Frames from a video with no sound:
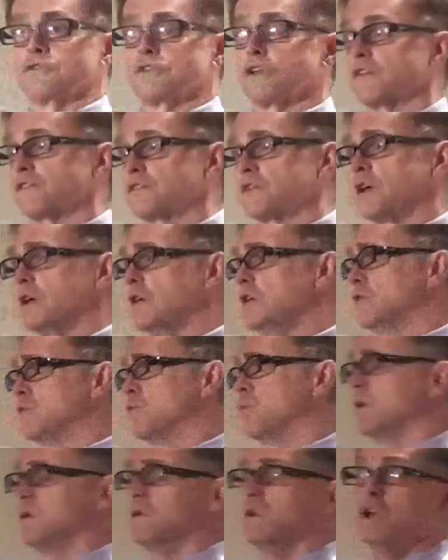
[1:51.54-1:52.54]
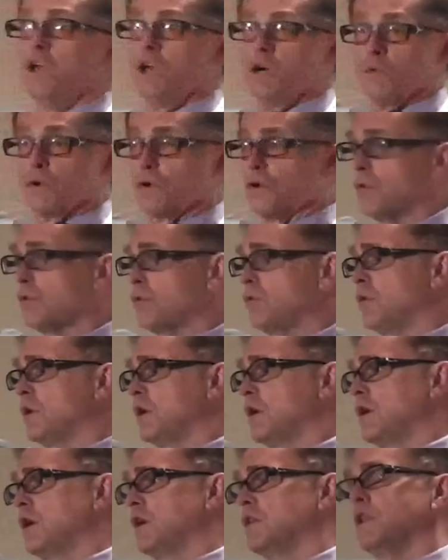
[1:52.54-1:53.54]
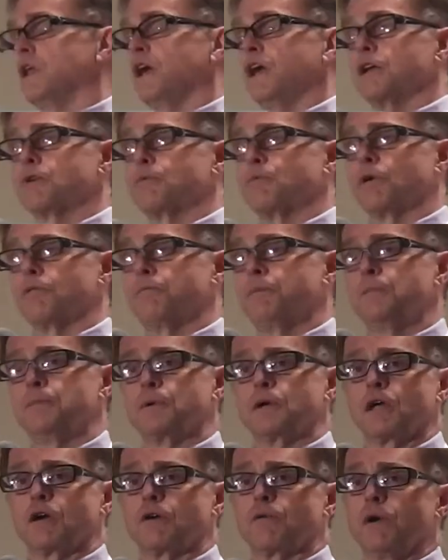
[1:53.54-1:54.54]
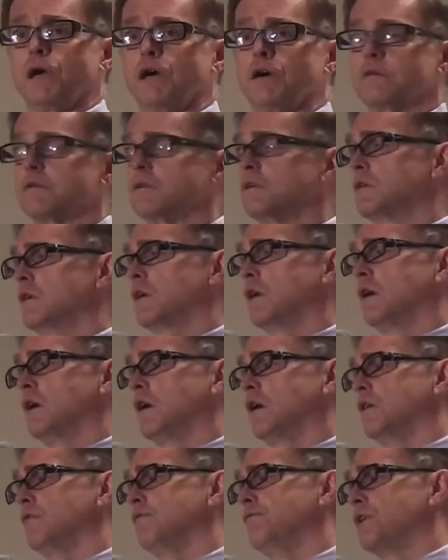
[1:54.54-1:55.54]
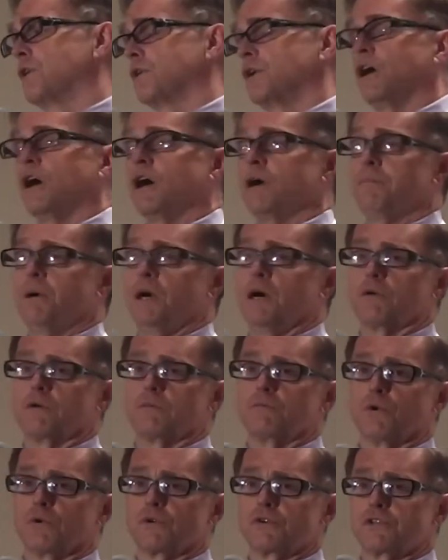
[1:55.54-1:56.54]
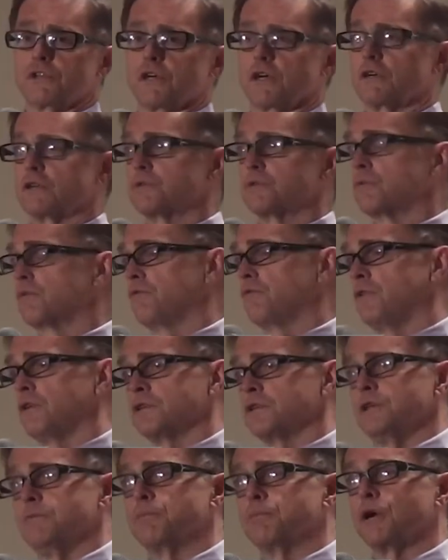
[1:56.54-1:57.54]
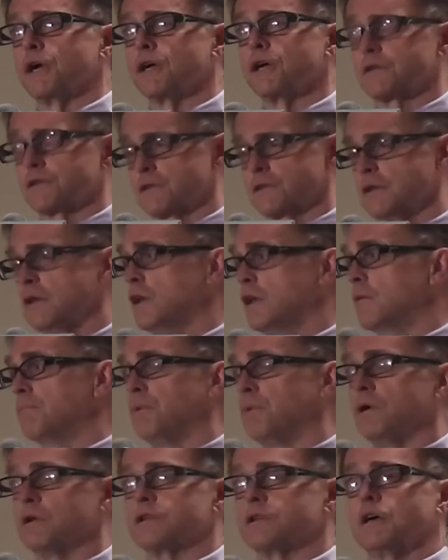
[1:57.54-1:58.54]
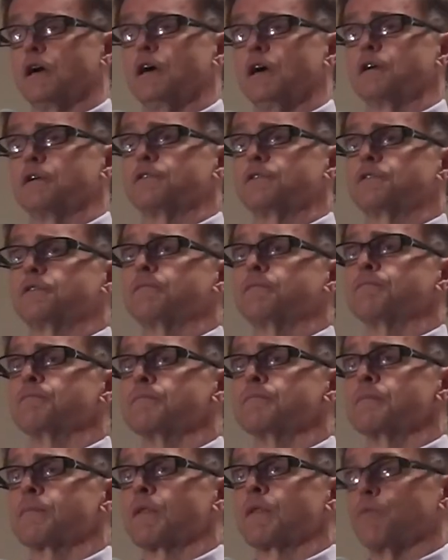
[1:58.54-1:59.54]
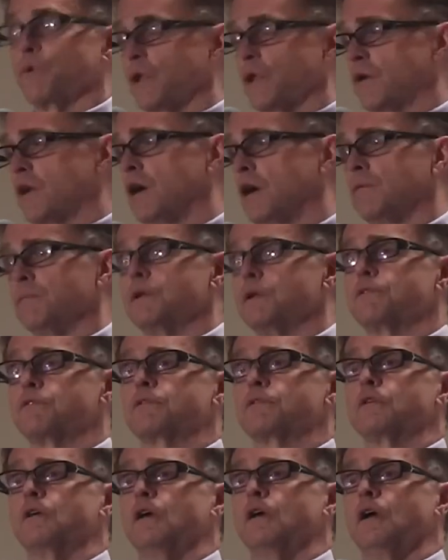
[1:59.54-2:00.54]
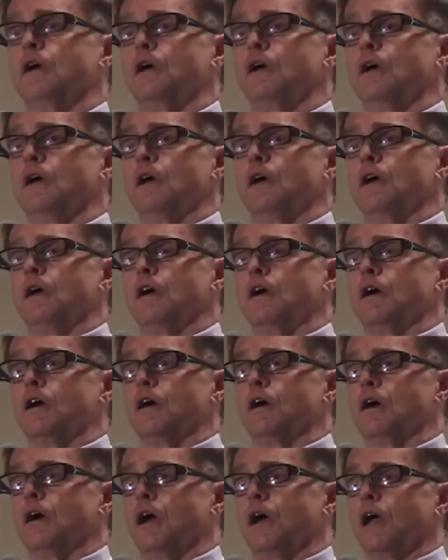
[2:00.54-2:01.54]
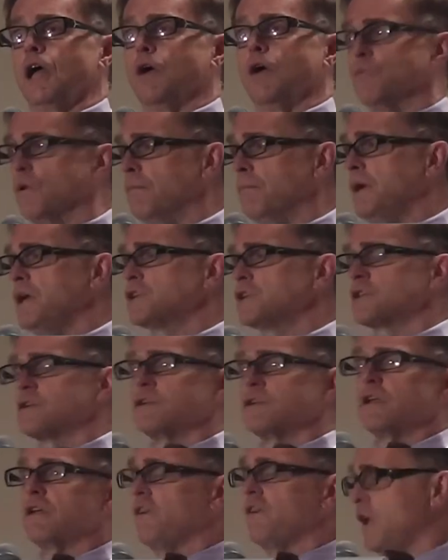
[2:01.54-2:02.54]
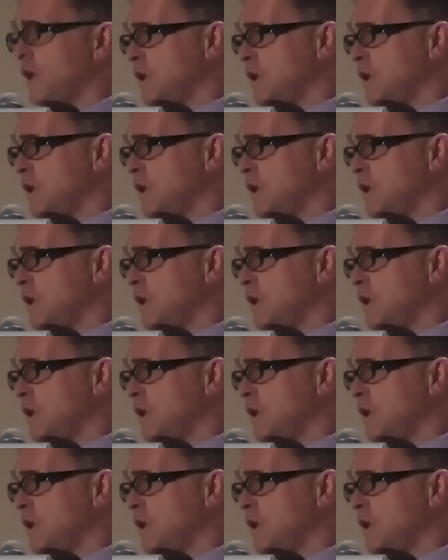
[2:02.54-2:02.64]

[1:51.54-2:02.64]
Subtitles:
it's like saying, you know, we'll go to a land where people get around on very high-powered motorcycles with faulty brakes and bald tires without helmets. And we'll make sure that if